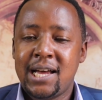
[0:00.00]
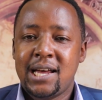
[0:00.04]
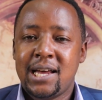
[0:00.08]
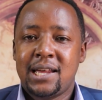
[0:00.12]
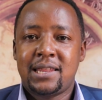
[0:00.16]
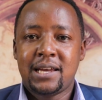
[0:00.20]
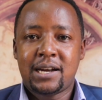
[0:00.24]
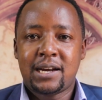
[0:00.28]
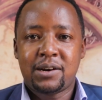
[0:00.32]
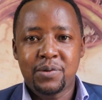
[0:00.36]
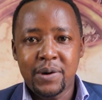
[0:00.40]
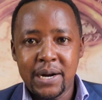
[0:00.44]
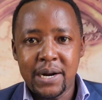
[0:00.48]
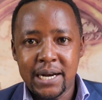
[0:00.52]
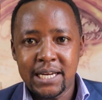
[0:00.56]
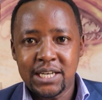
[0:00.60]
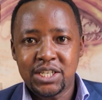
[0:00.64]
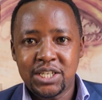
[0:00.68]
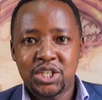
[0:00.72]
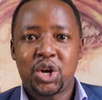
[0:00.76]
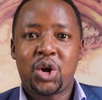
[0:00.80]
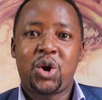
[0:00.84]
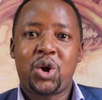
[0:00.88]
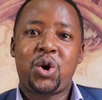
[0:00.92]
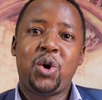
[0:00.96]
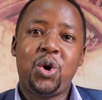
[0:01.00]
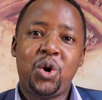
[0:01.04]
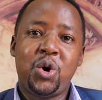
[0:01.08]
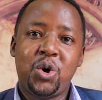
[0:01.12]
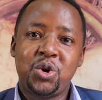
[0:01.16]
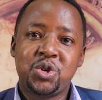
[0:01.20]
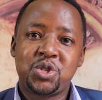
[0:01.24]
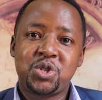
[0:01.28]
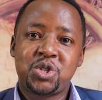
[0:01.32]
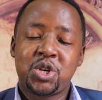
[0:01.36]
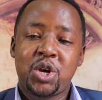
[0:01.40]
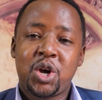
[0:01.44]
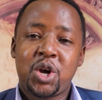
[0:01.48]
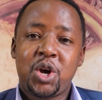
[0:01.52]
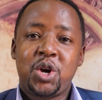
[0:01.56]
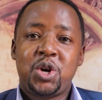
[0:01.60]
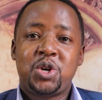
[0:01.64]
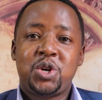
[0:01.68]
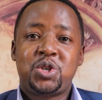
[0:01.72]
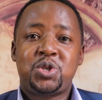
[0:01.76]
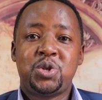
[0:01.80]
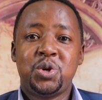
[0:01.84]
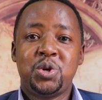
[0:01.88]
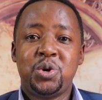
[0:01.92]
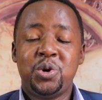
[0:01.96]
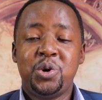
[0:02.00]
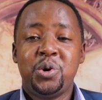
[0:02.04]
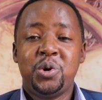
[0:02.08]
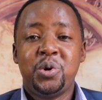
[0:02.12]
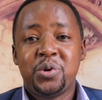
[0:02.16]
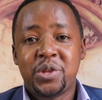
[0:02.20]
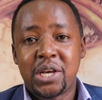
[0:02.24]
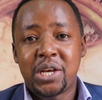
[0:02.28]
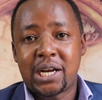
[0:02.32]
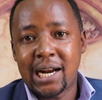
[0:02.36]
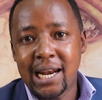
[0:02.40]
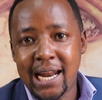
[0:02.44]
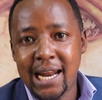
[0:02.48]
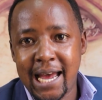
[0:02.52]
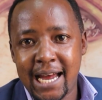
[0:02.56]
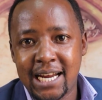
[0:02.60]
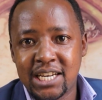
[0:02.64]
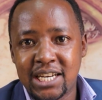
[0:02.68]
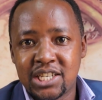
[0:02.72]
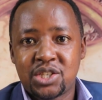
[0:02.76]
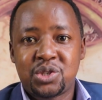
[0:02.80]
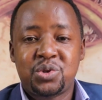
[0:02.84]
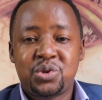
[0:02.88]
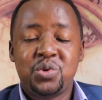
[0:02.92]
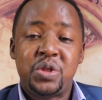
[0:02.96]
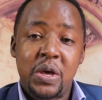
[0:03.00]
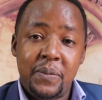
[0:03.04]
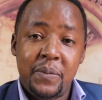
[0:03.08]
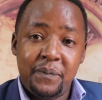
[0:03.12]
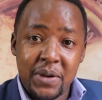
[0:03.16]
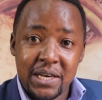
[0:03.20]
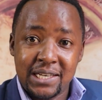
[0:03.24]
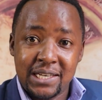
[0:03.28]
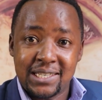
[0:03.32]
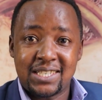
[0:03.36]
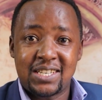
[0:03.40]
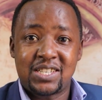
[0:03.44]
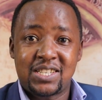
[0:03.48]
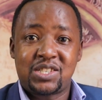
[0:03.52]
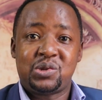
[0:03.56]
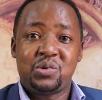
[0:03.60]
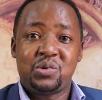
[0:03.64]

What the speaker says: The credit goes to the client, to the business,